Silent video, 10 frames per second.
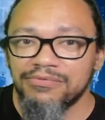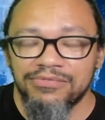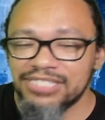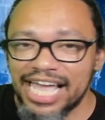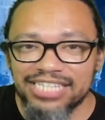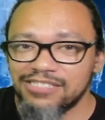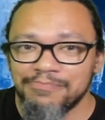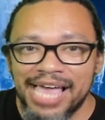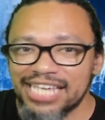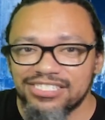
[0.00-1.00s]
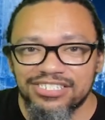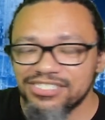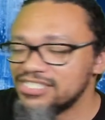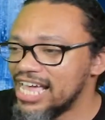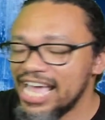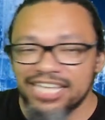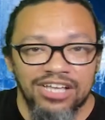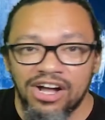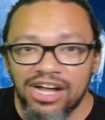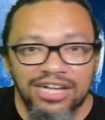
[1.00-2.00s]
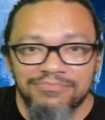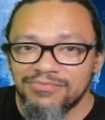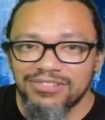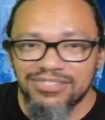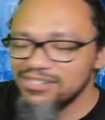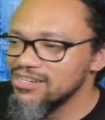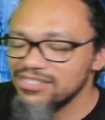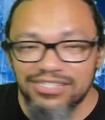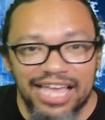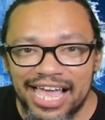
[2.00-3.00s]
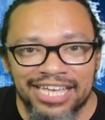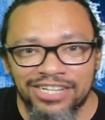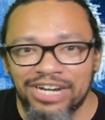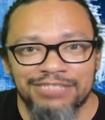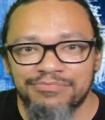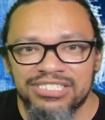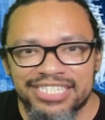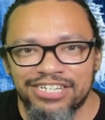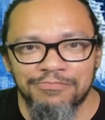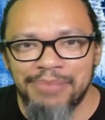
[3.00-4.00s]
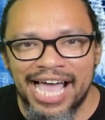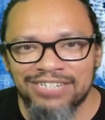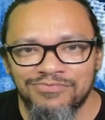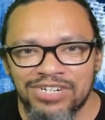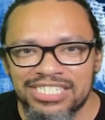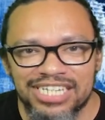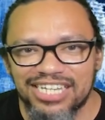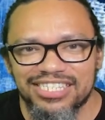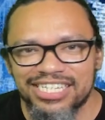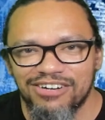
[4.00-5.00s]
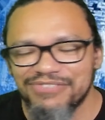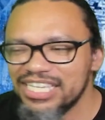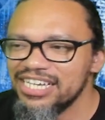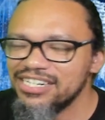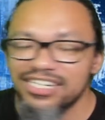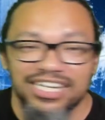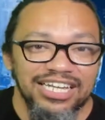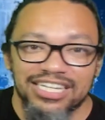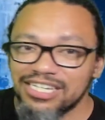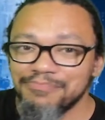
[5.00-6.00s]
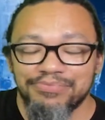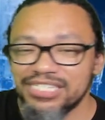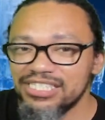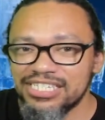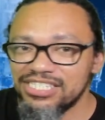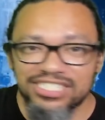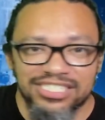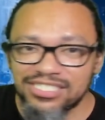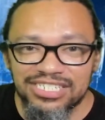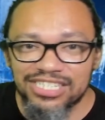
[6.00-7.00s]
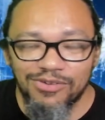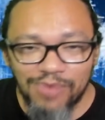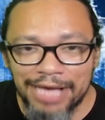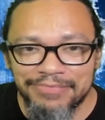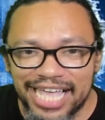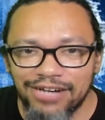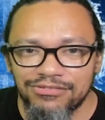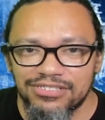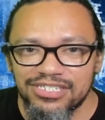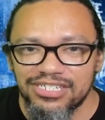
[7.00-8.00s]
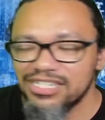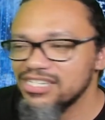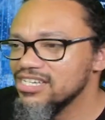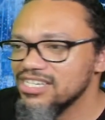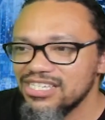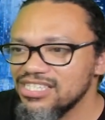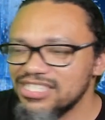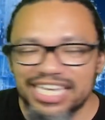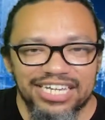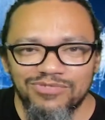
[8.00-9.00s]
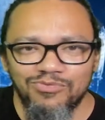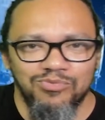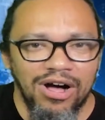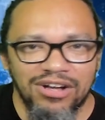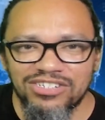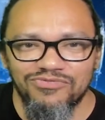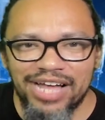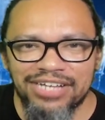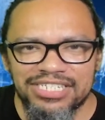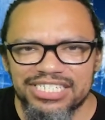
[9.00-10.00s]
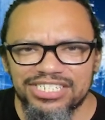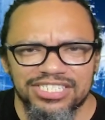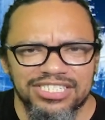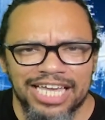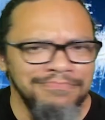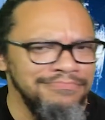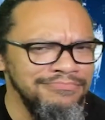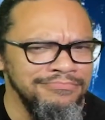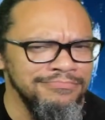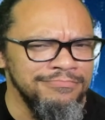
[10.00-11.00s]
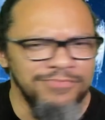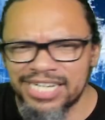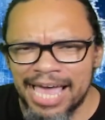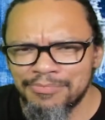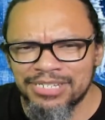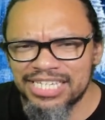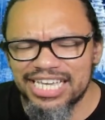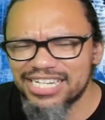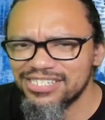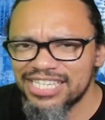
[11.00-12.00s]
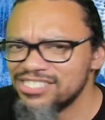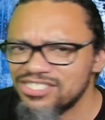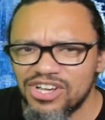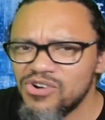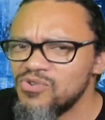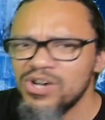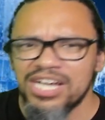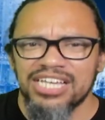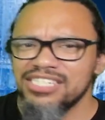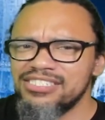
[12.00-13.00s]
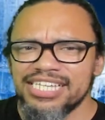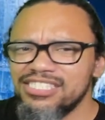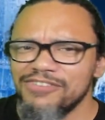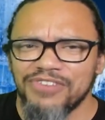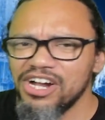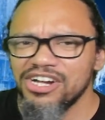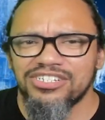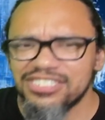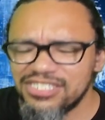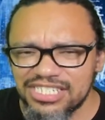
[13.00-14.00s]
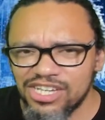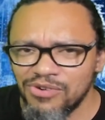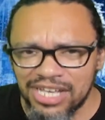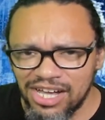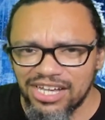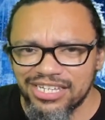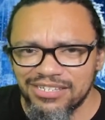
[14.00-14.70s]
Knights Masters and our incredibly skilled Padawan youngling over here completely just, wiped out. They're walking around here just like, what happened here? There's no sense of urgency going on.